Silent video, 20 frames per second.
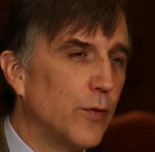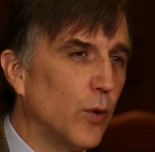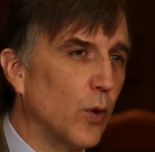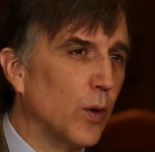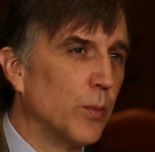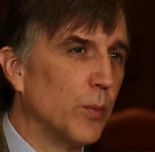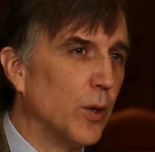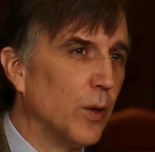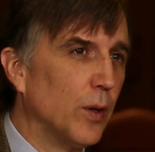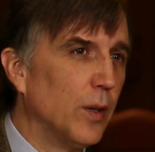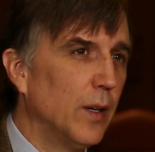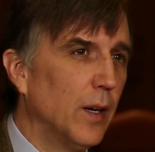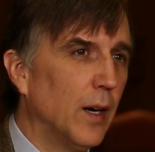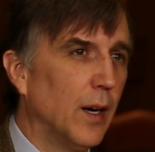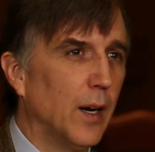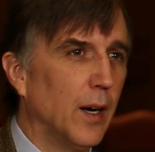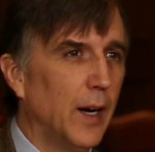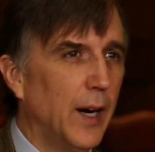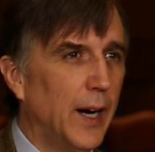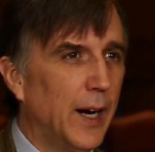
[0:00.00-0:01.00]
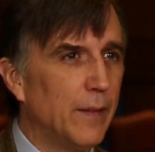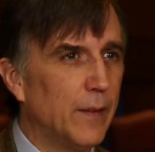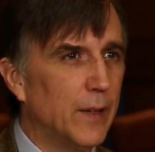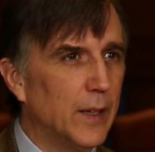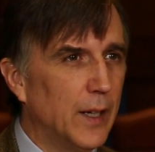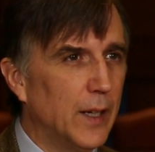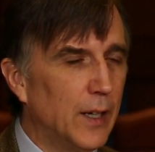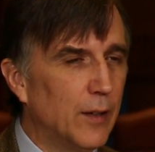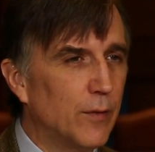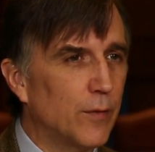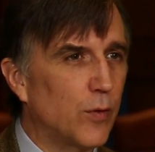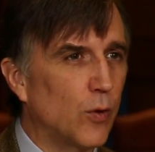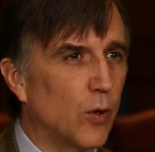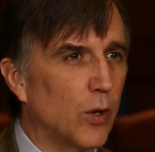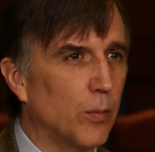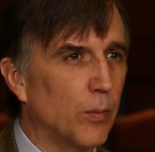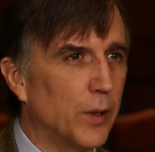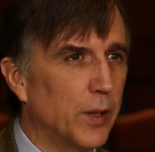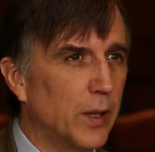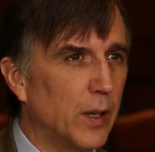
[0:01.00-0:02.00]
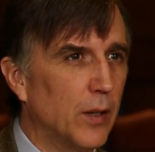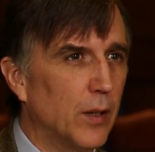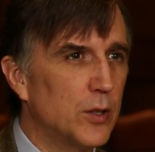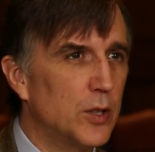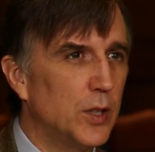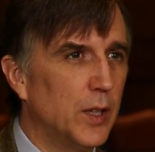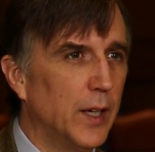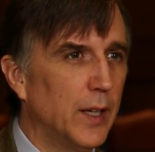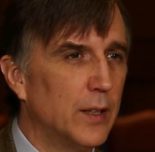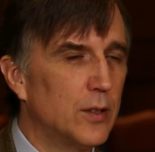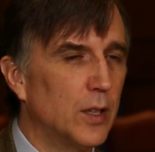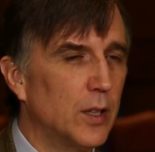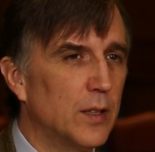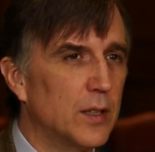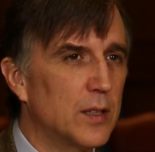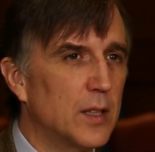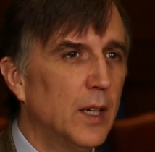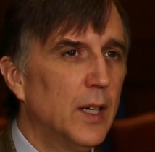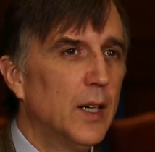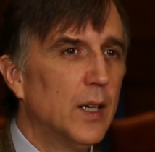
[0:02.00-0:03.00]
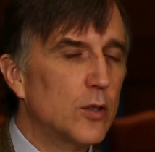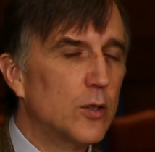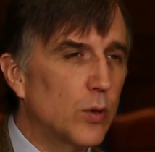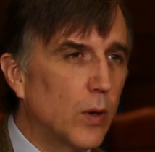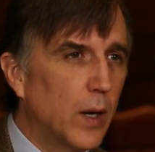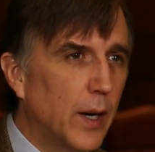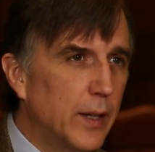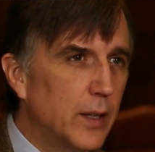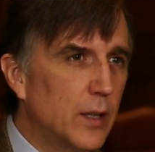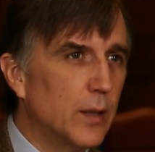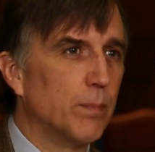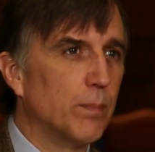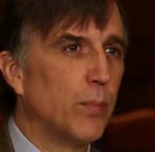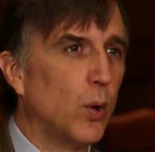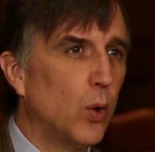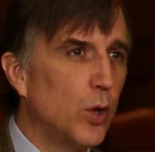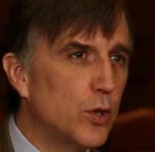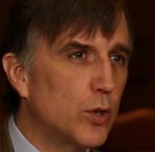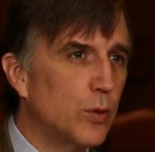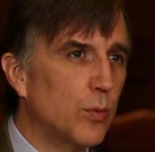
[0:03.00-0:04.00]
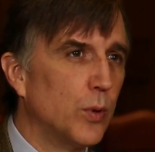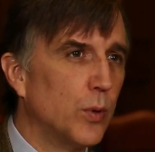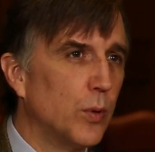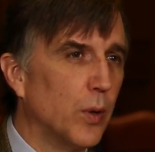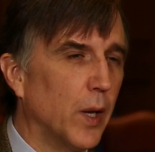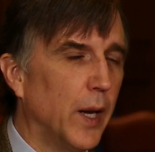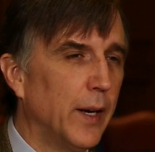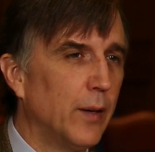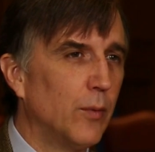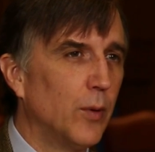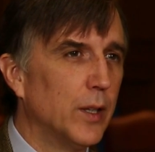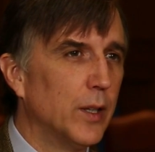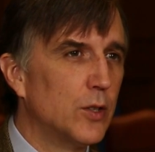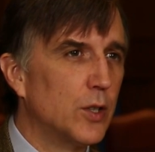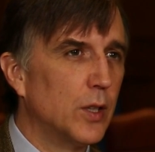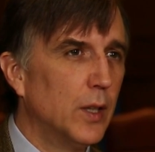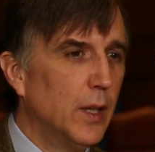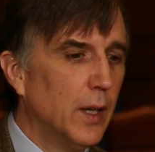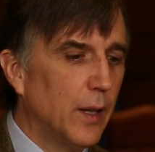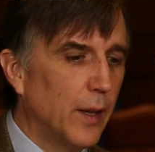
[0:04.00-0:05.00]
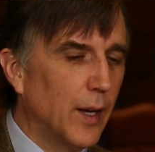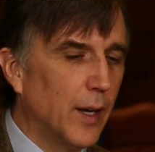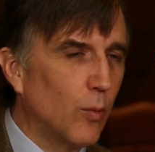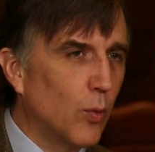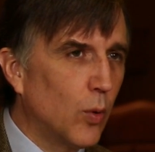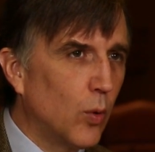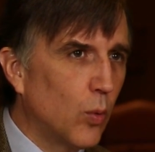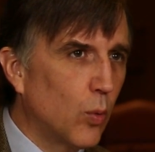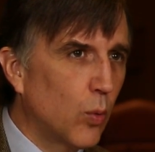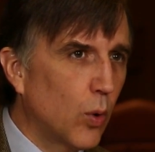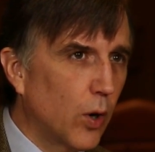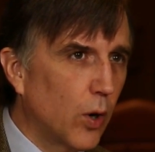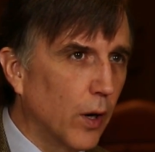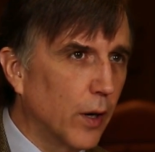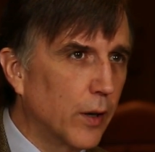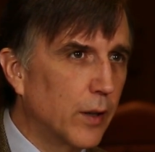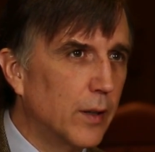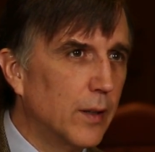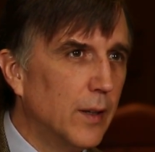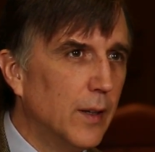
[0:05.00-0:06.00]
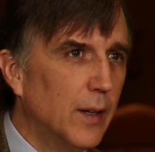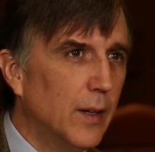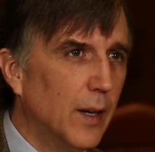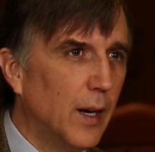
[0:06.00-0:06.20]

formal and then informal negotiations, trying to push through language that will work